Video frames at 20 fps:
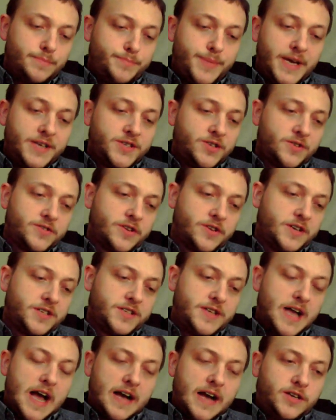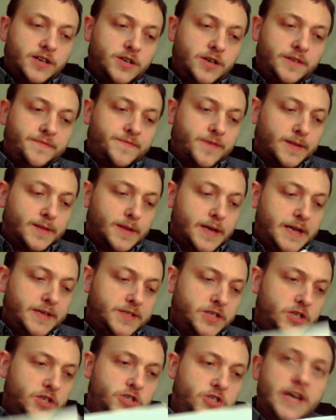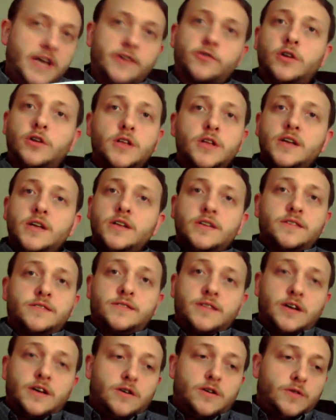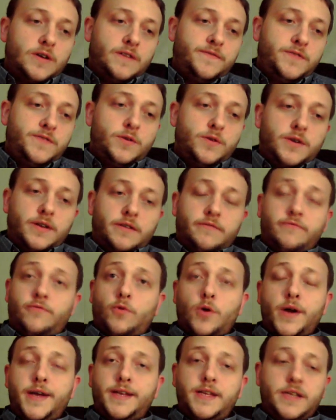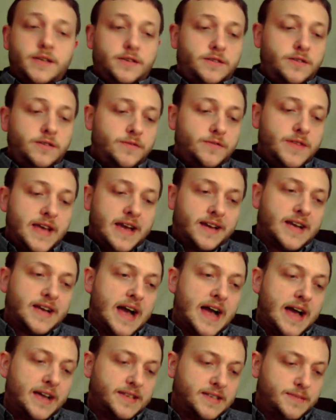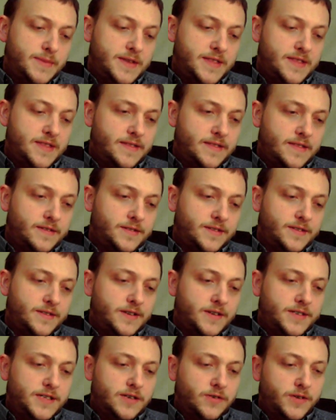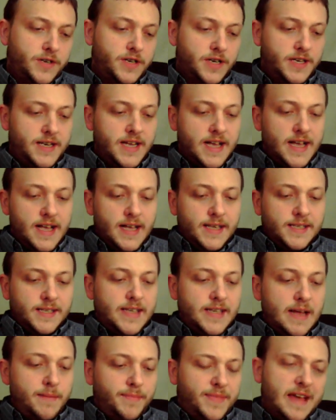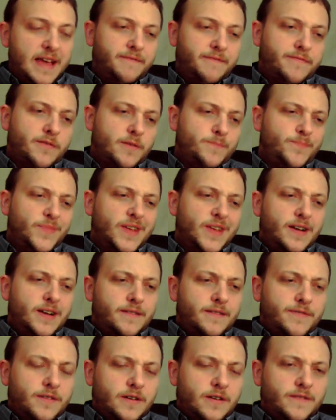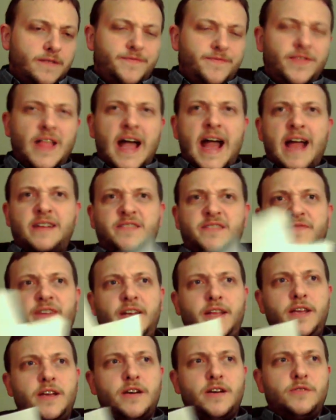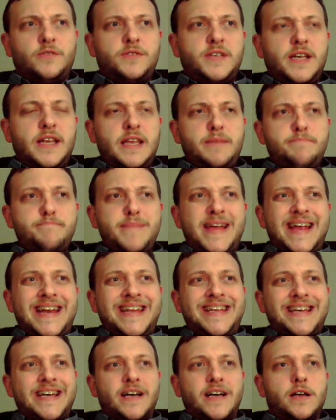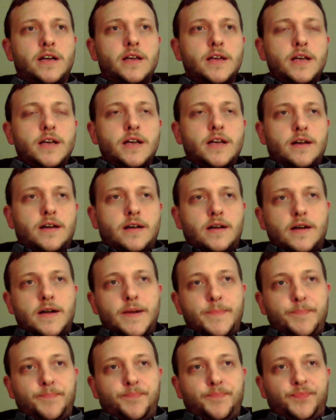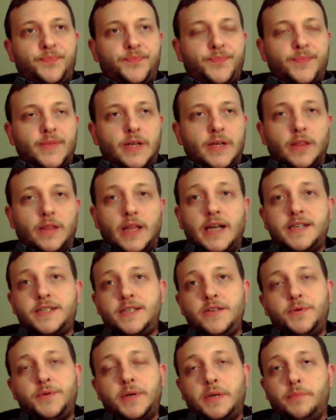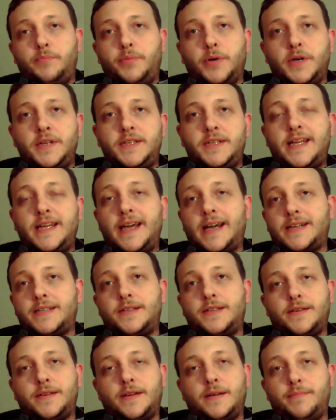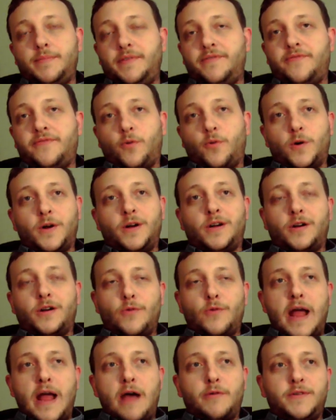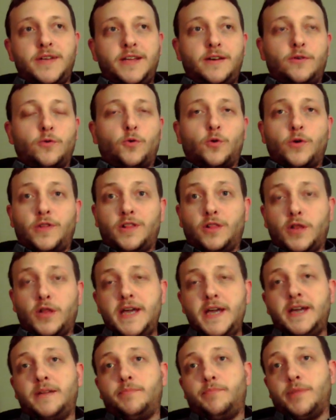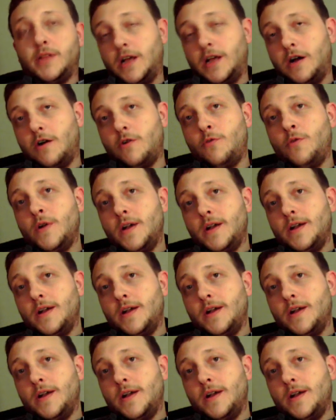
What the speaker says: Pictures are just not good for links in general, so if you can avoid it, do that, guys. I mean, they're just no good. Same thing for flash videos, any media. Unless you can put text before it or around it, or the link below,